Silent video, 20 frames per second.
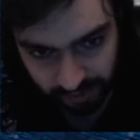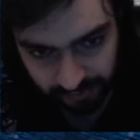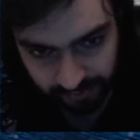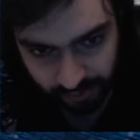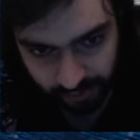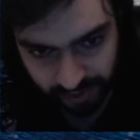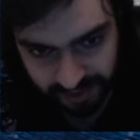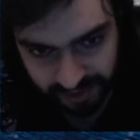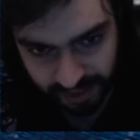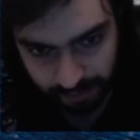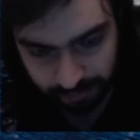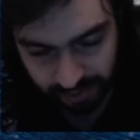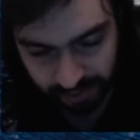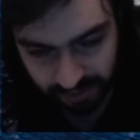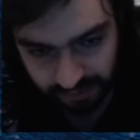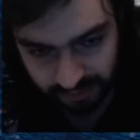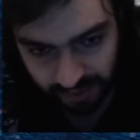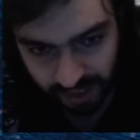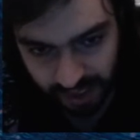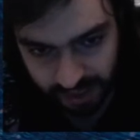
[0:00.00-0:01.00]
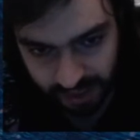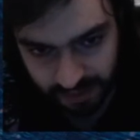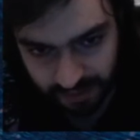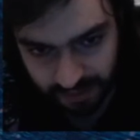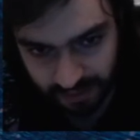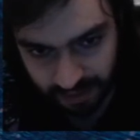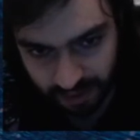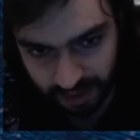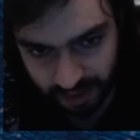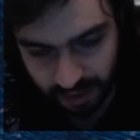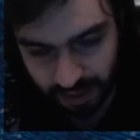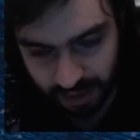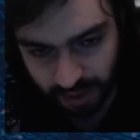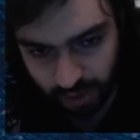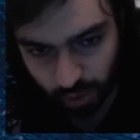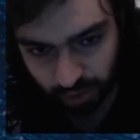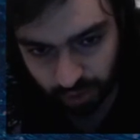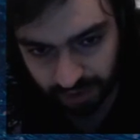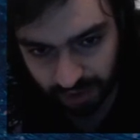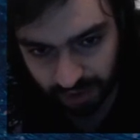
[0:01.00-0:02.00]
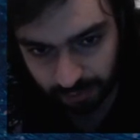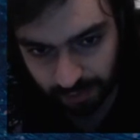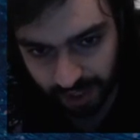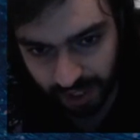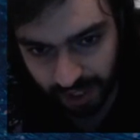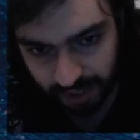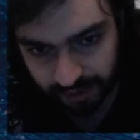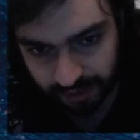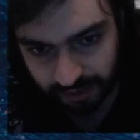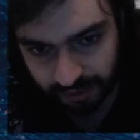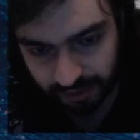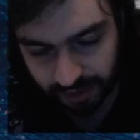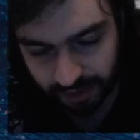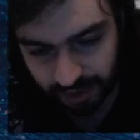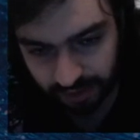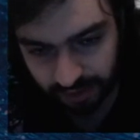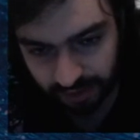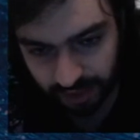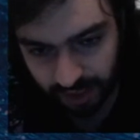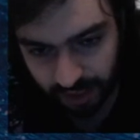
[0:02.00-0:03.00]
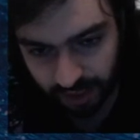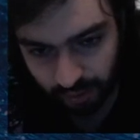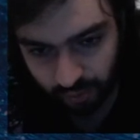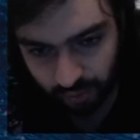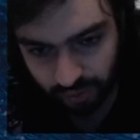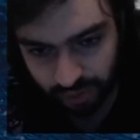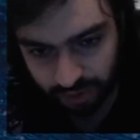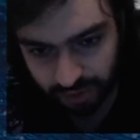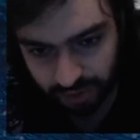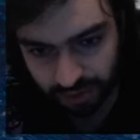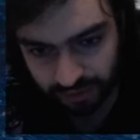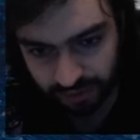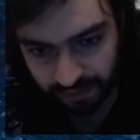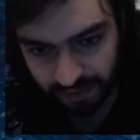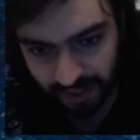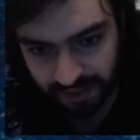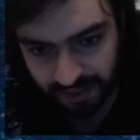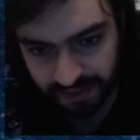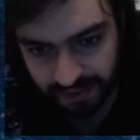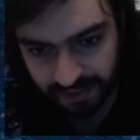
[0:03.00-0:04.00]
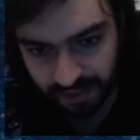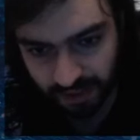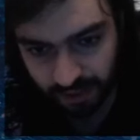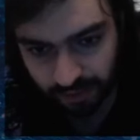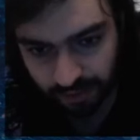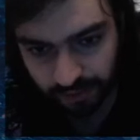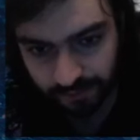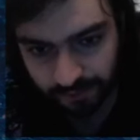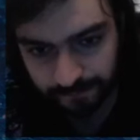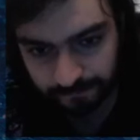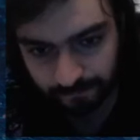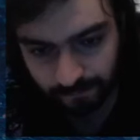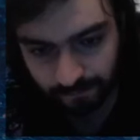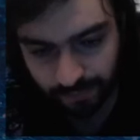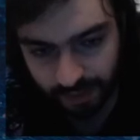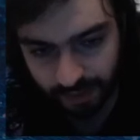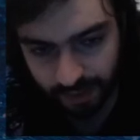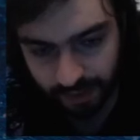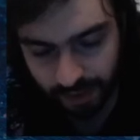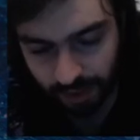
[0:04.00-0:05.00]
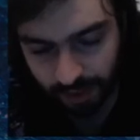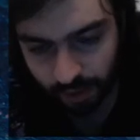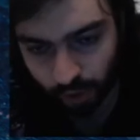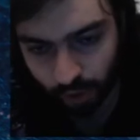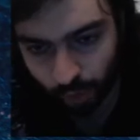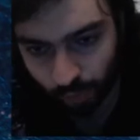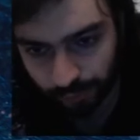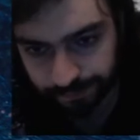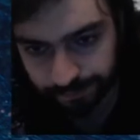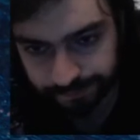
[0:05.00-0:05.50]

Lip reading: For example, takes, you take back, and now takes here. Hello.